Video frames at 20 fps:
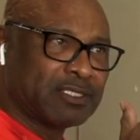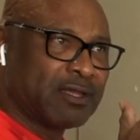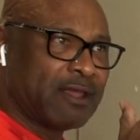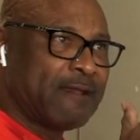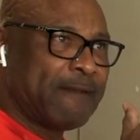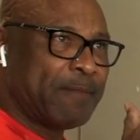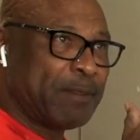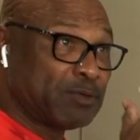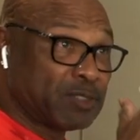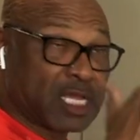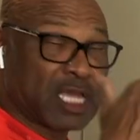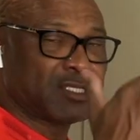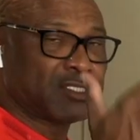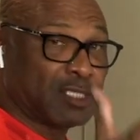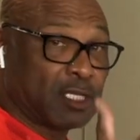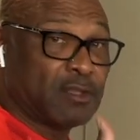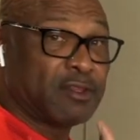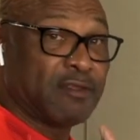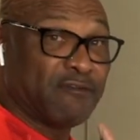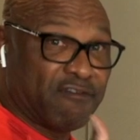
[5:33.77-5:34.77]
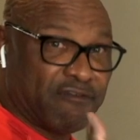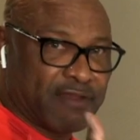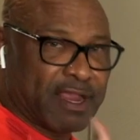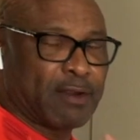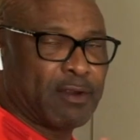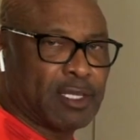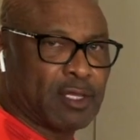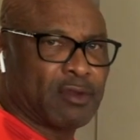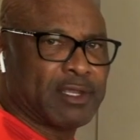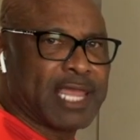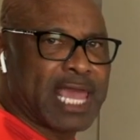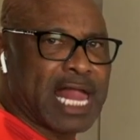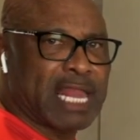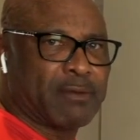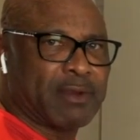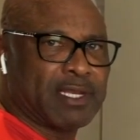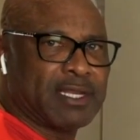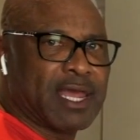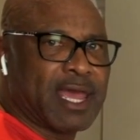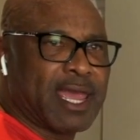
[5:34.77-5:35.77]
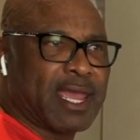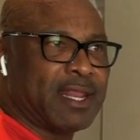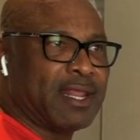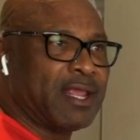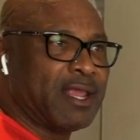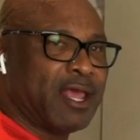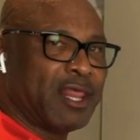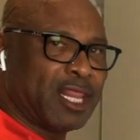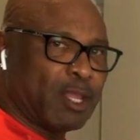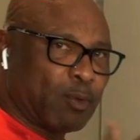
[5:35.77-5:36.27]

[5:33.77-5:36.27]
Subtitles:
It was because of the very low calorie diet.